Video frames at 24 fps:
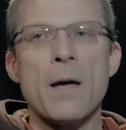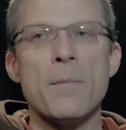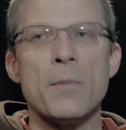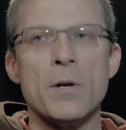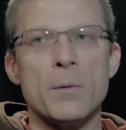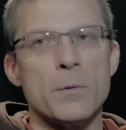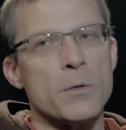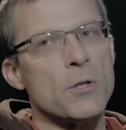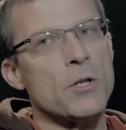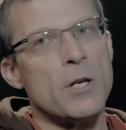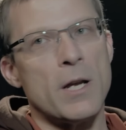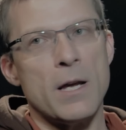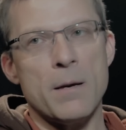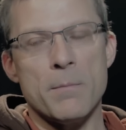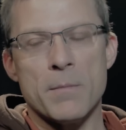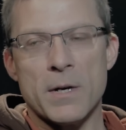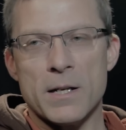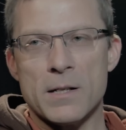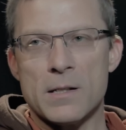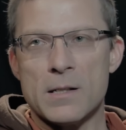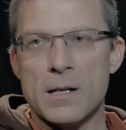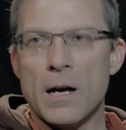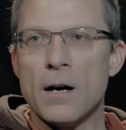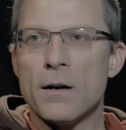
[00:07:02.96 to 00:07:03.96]
publish a game
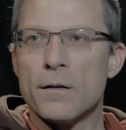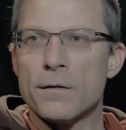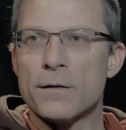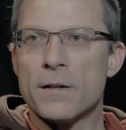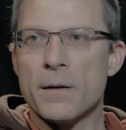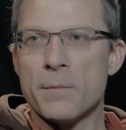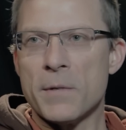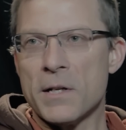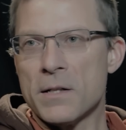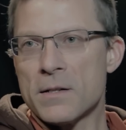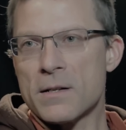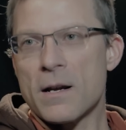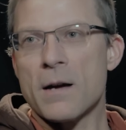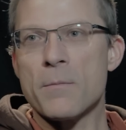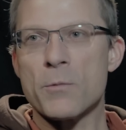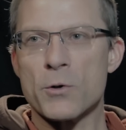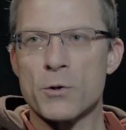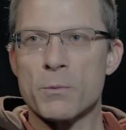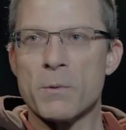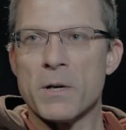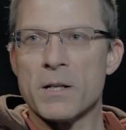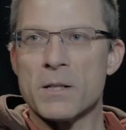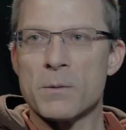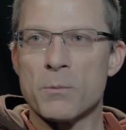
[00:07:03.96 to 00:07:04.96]
myself, that means I'm
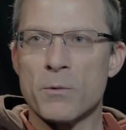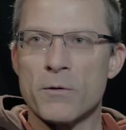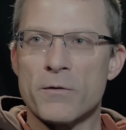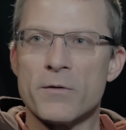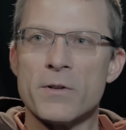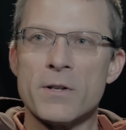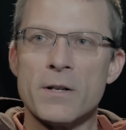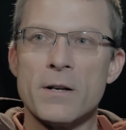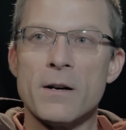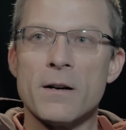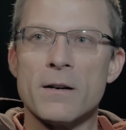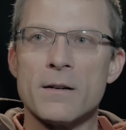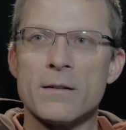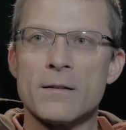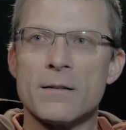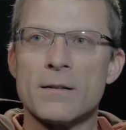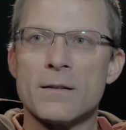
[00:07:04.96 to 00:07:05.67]
responsible for the art.